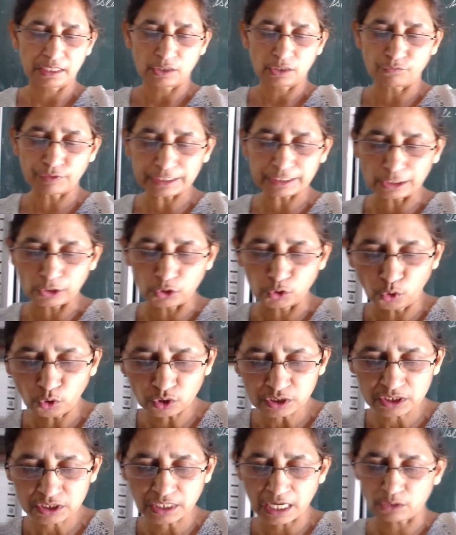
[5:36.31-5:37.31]
with
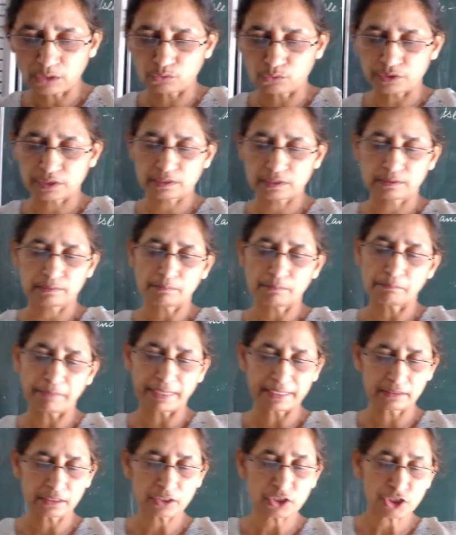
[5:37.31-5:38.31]
low sounds by
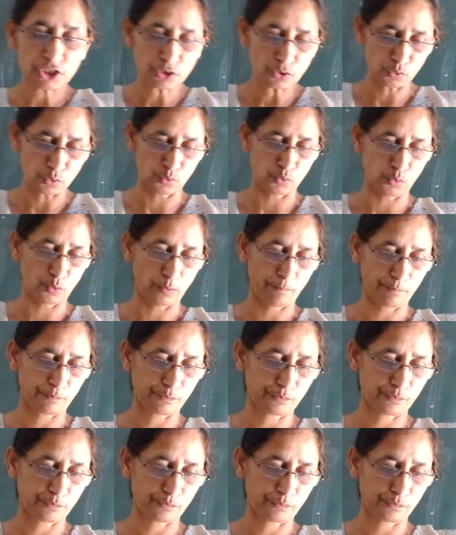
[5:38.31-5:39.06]
the shore.